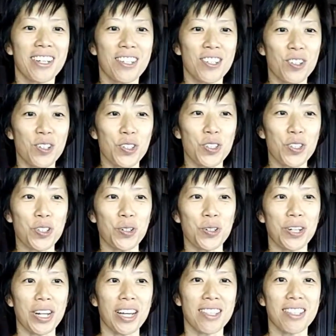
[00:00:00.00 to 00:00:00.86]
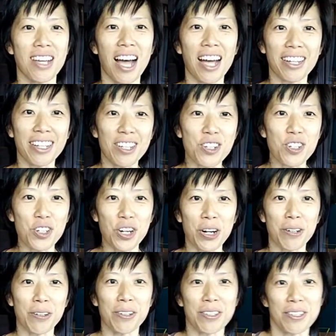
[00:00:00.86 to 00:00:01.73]
just so that I can
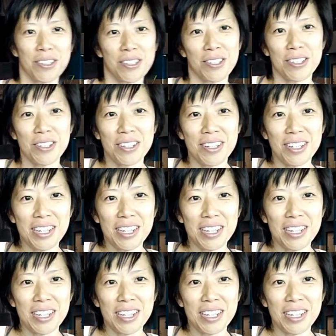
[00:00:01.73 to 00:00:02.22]
share these